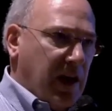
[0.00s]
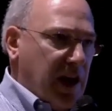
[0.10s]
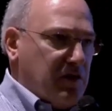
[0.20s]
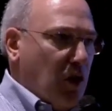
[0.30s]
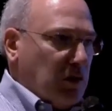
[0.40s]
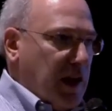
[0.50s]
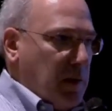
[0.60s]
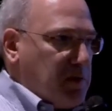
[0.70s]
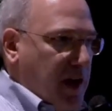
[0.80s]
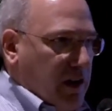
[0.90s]
And don't let
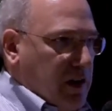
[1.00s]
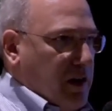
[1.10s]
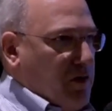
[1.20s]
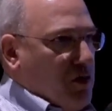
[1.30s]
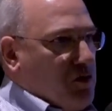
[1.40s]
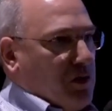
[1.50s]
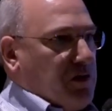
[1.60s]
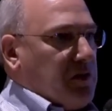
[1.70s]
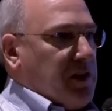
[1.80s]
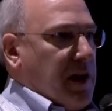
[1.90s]
them tell you they're neutral
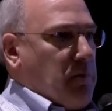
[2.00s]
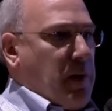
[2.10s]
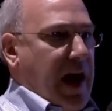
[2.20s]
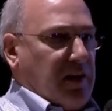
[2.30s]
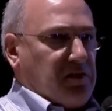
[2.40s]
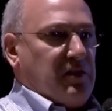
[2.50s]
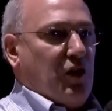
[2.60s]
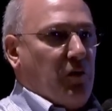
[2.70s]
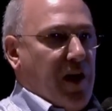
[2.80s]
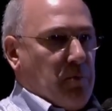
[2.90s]
just to get past
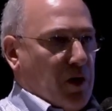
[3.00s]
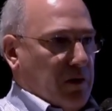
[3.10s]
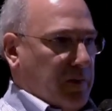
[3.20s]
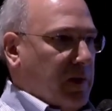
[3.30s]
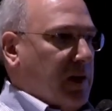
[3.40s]
November.